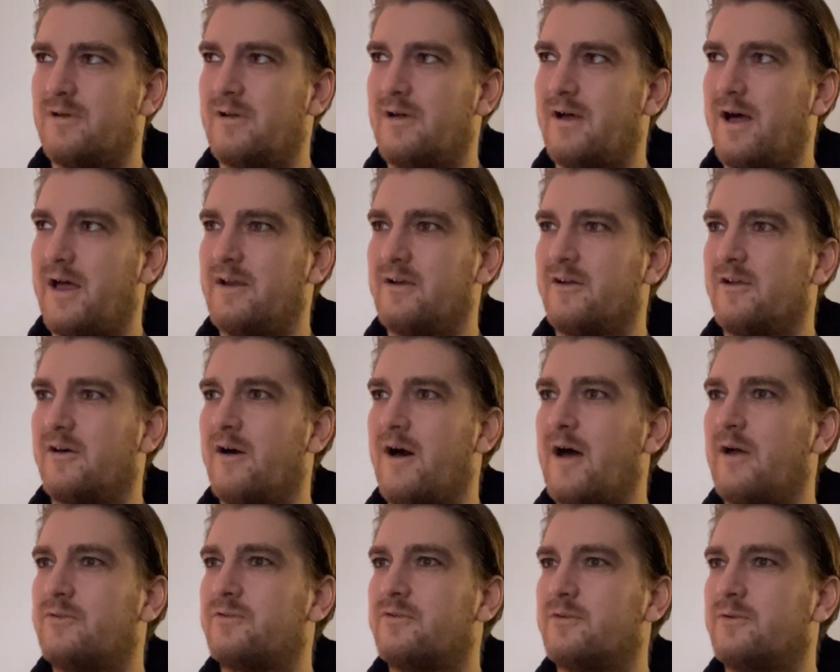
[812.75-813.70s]
I don't know
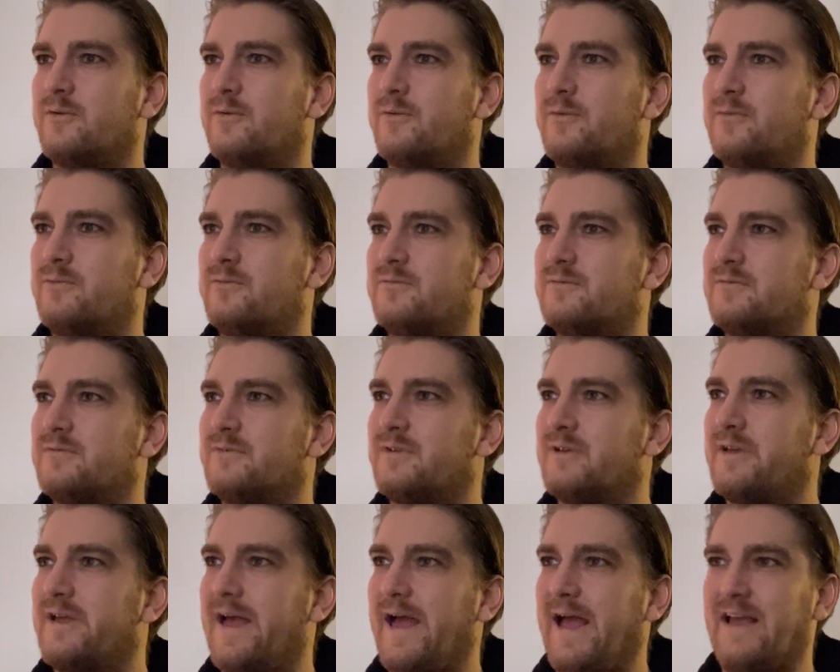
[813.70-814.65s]
how to
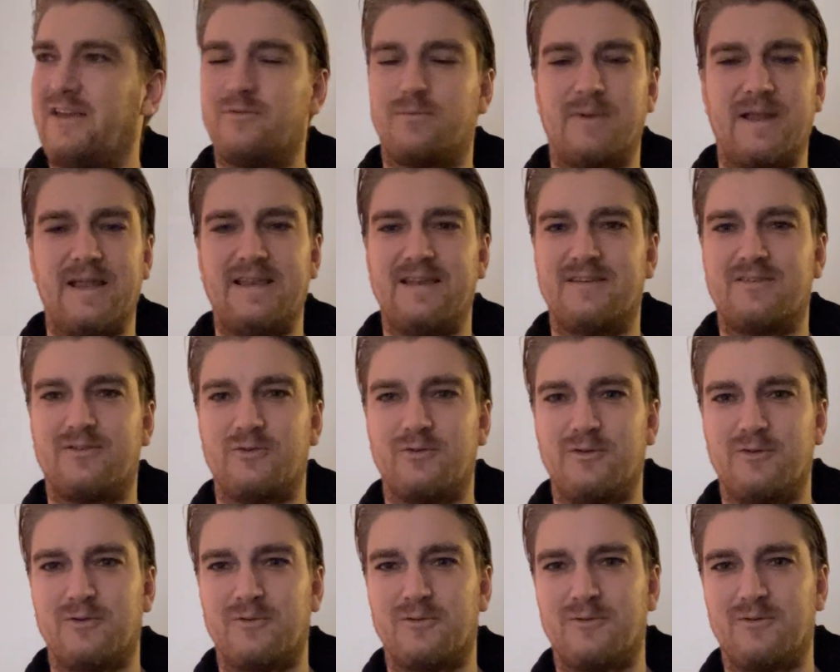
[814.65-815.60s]
explain it to
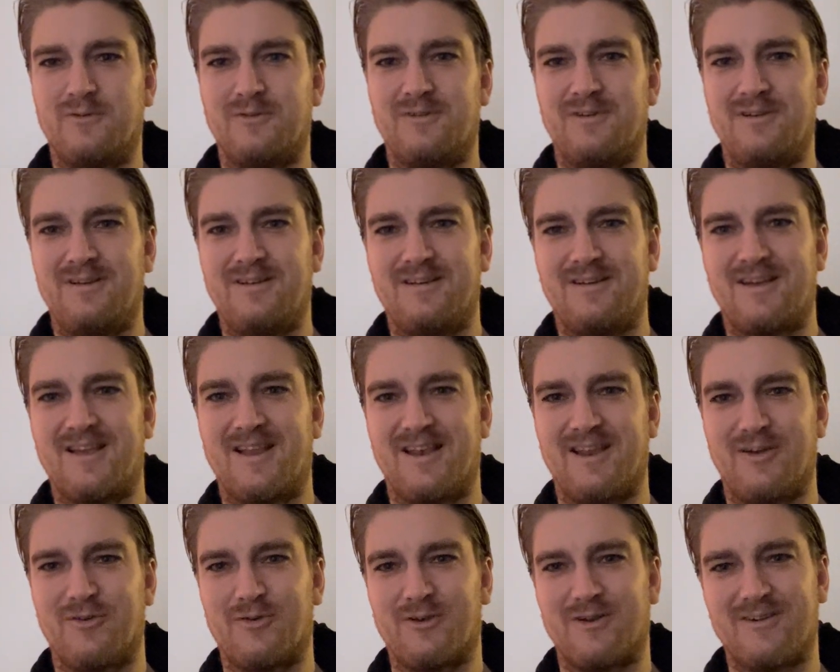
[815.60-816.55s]
you
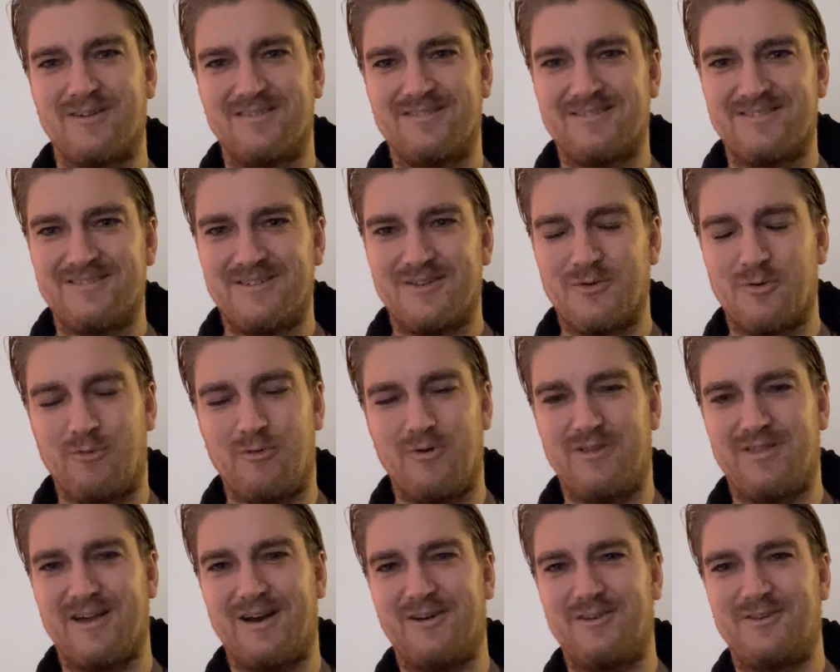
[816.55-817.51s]
clearer
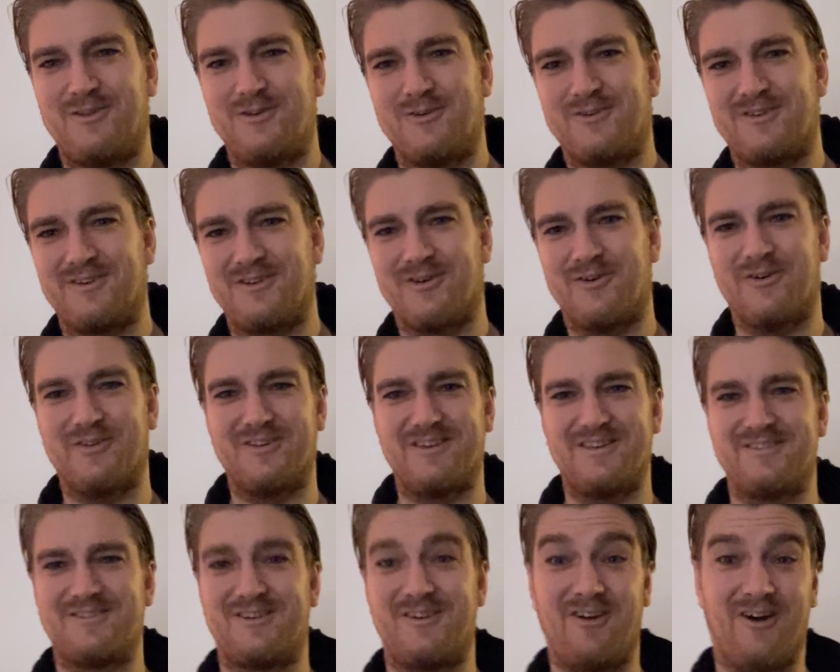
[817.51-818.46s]
without using all
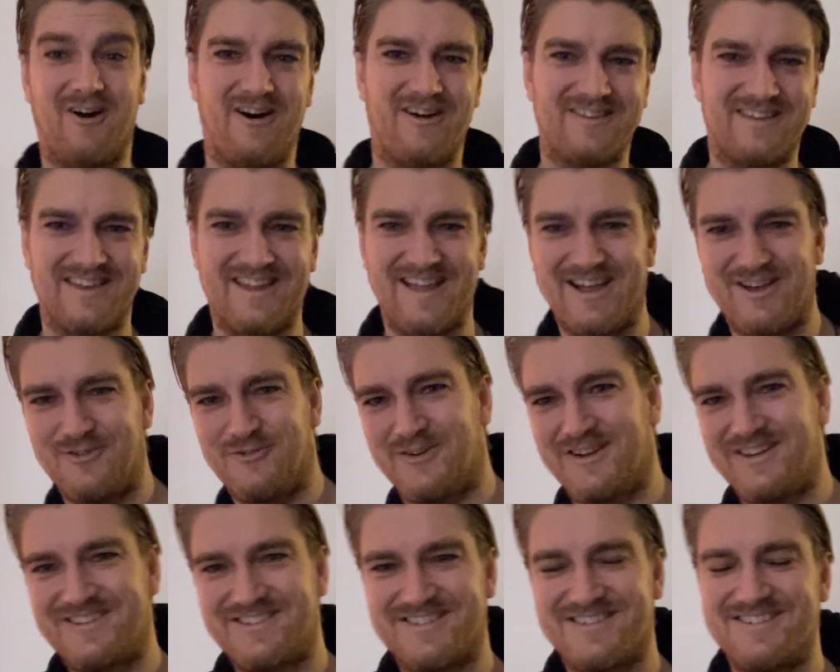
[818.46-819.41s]
these God
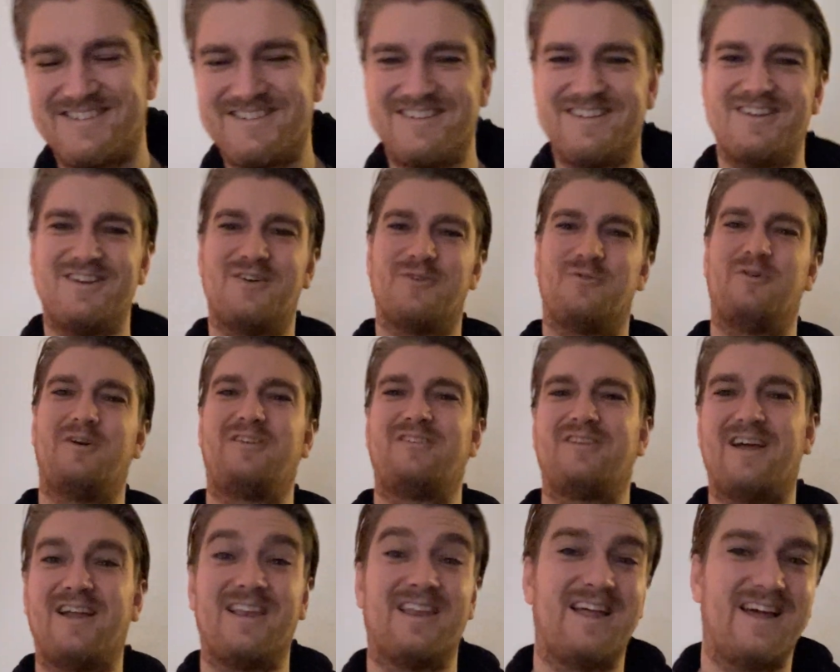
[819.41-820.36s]
language, which
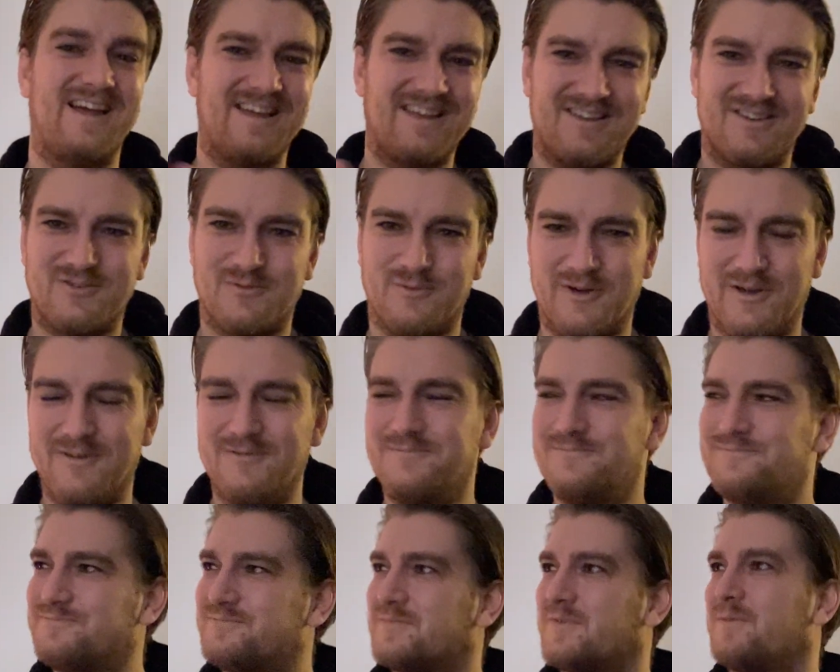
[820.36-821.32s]
I like as well.